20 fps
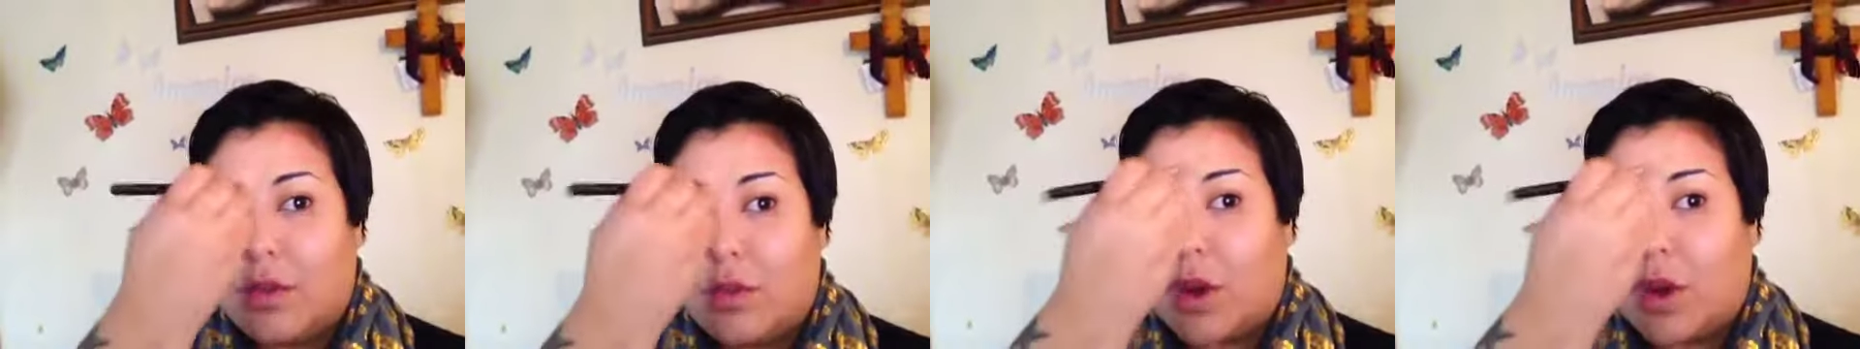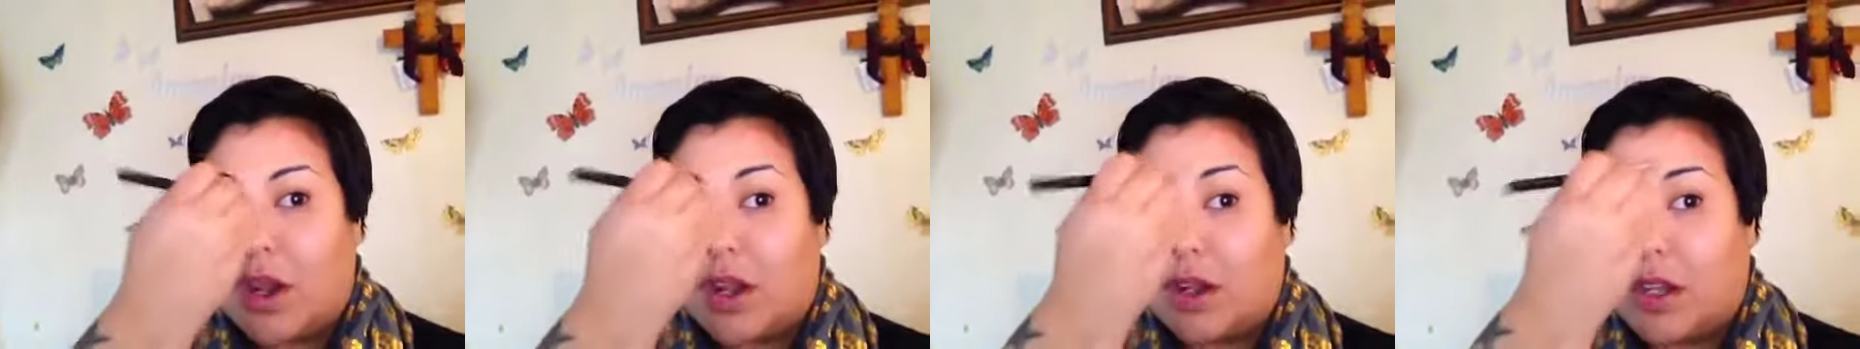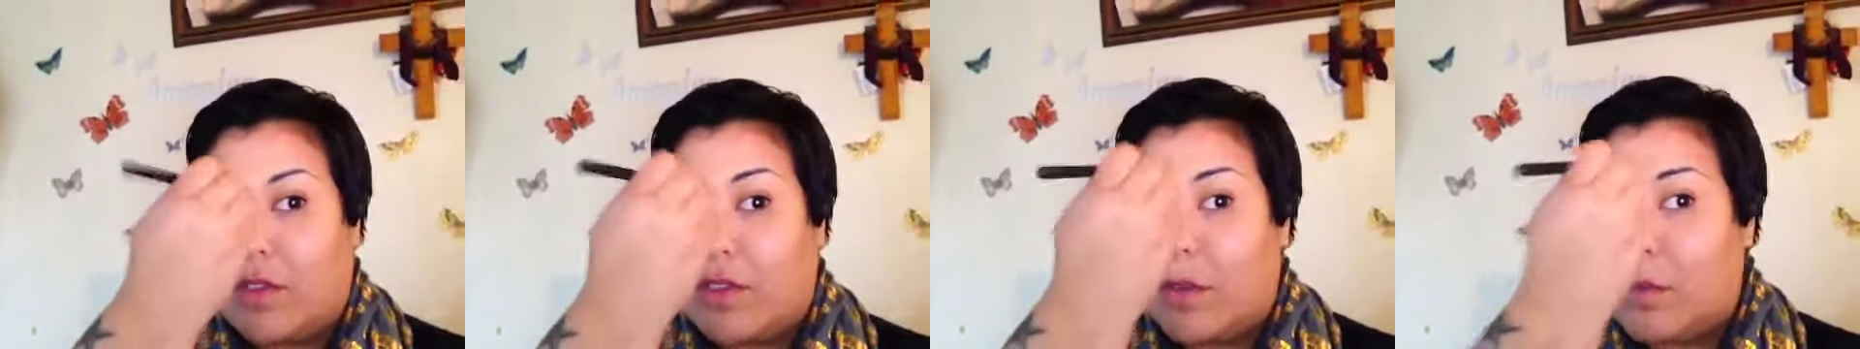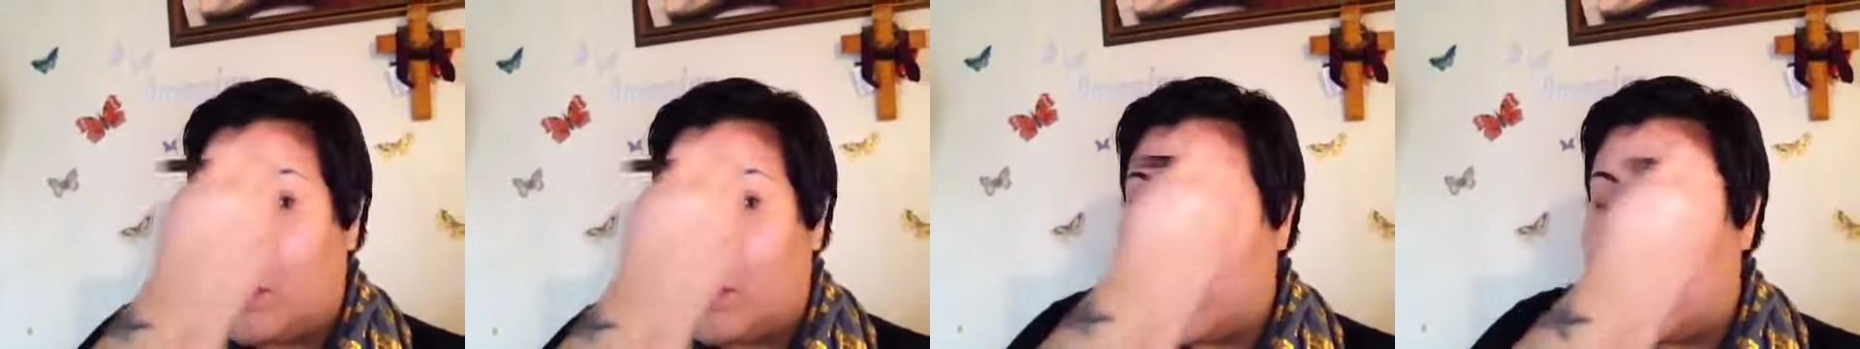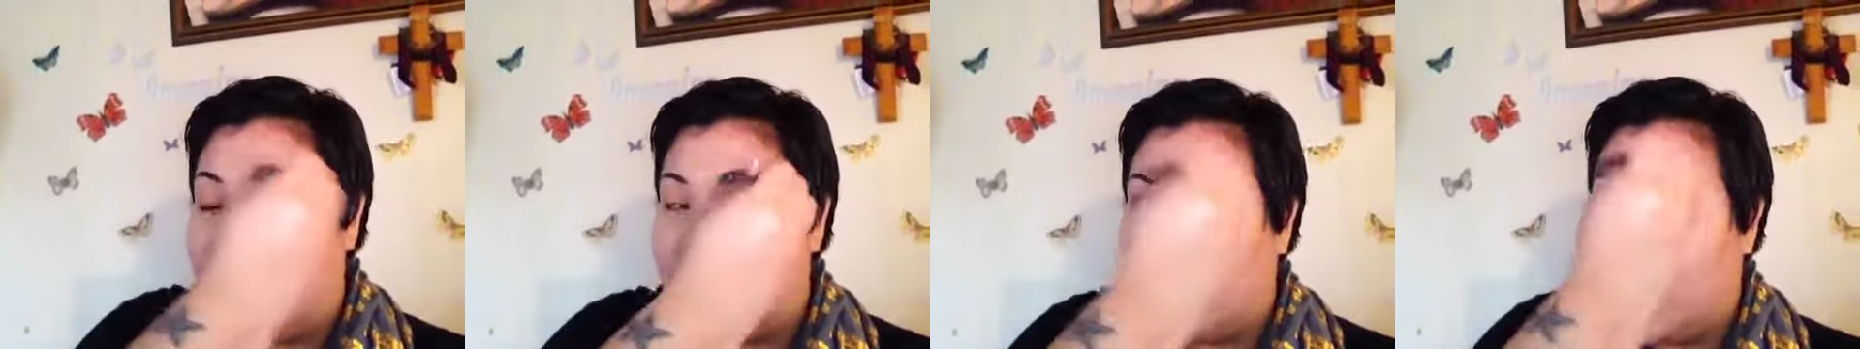work of a
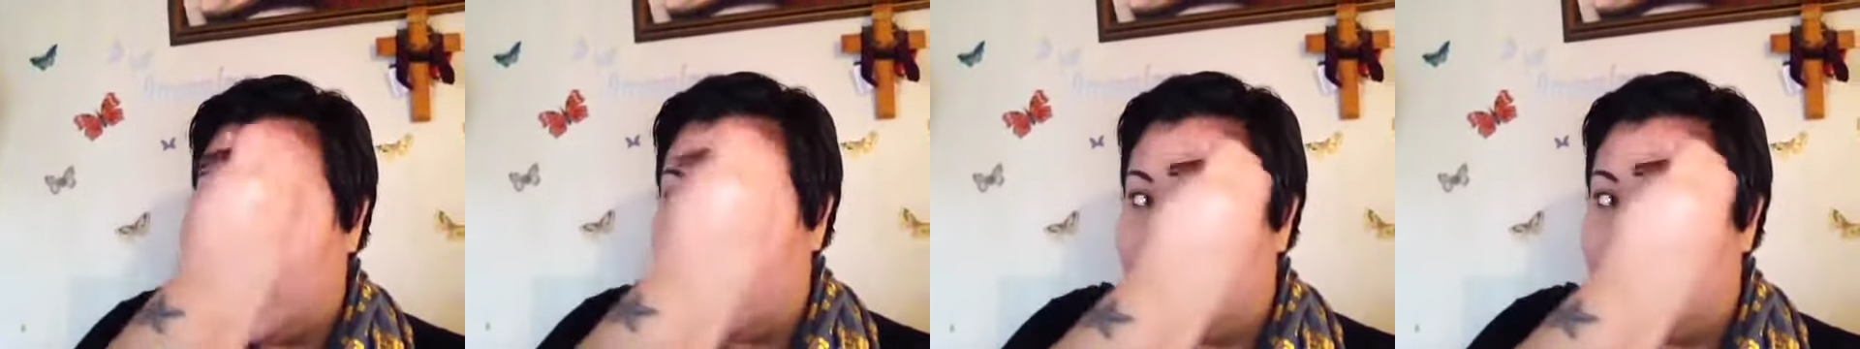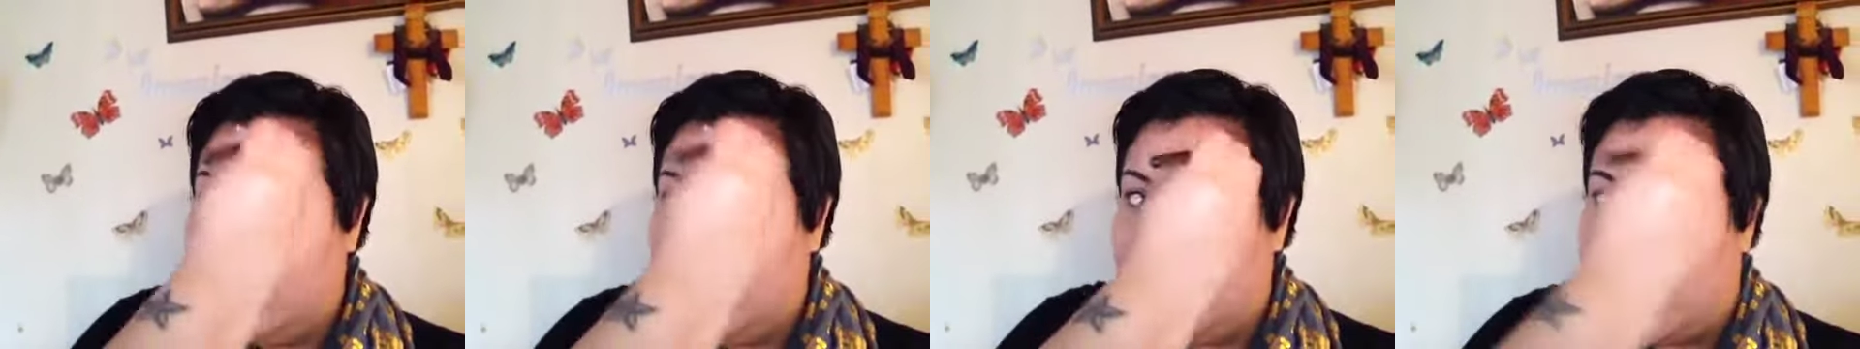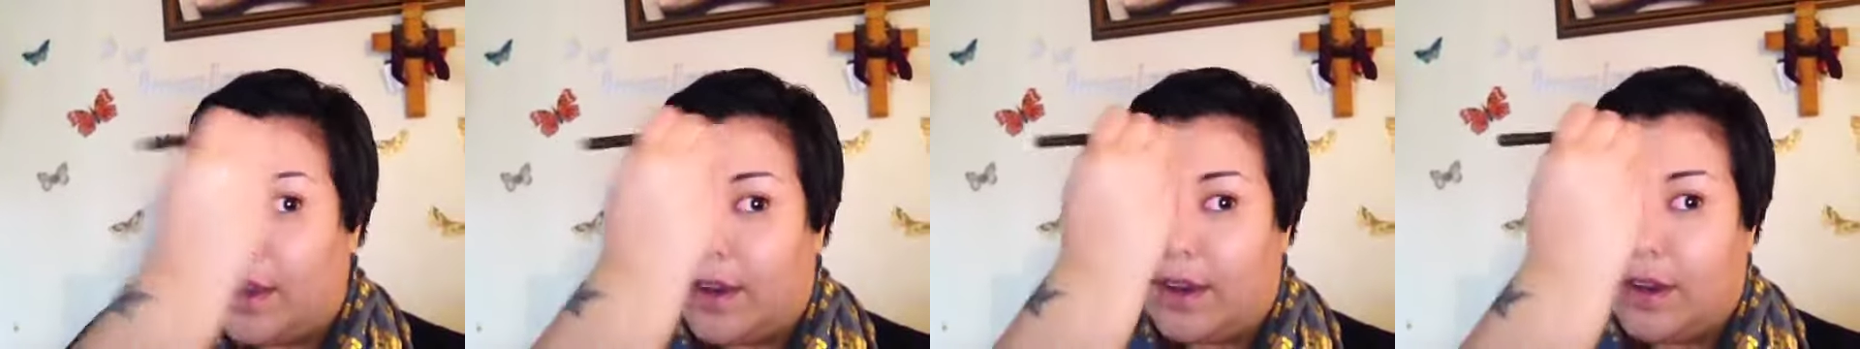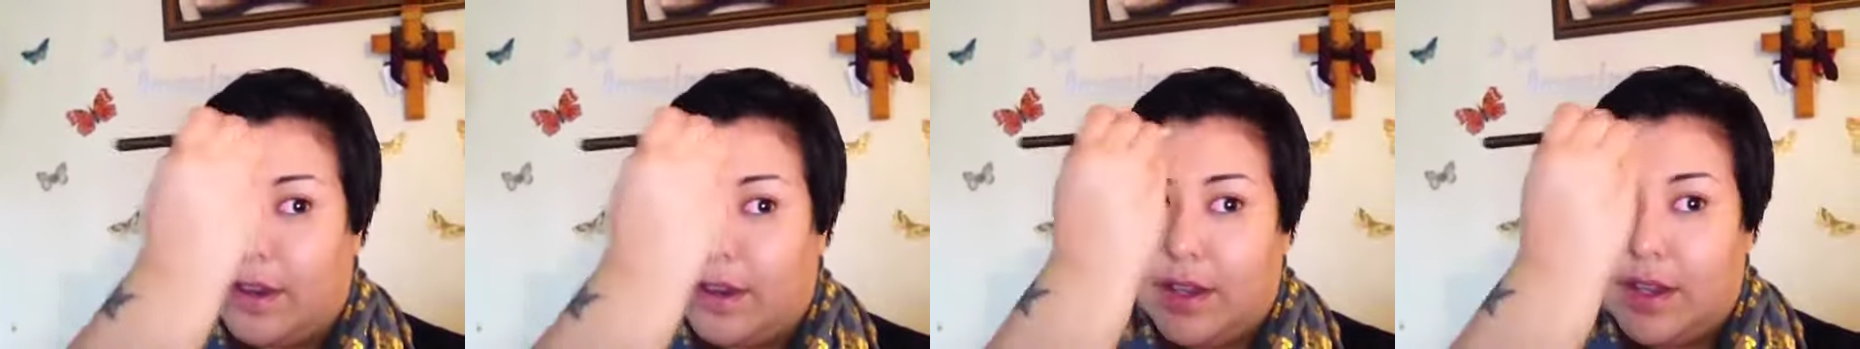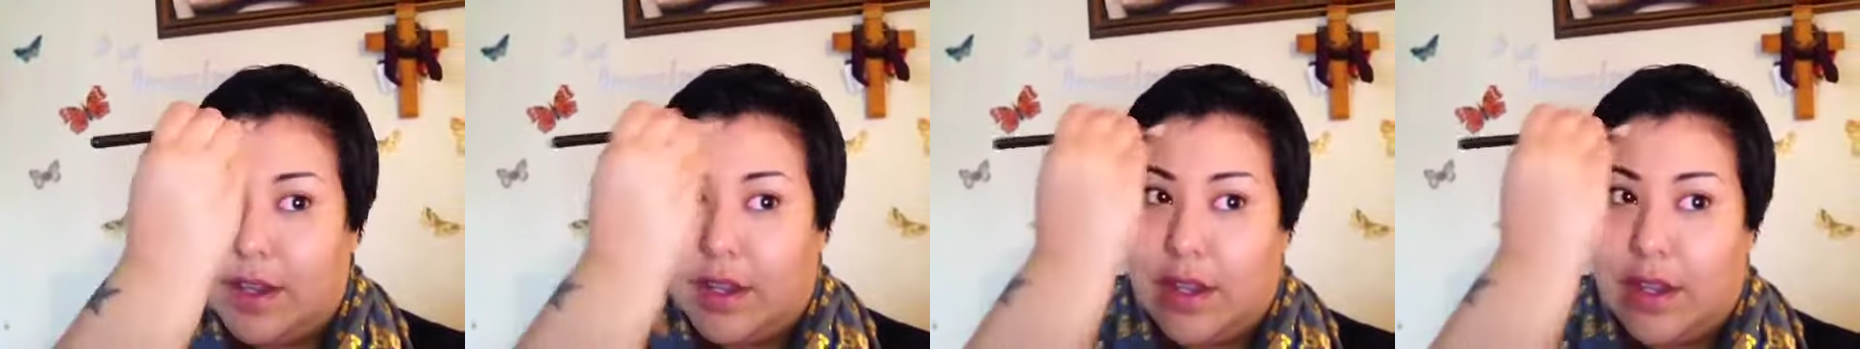brush here and there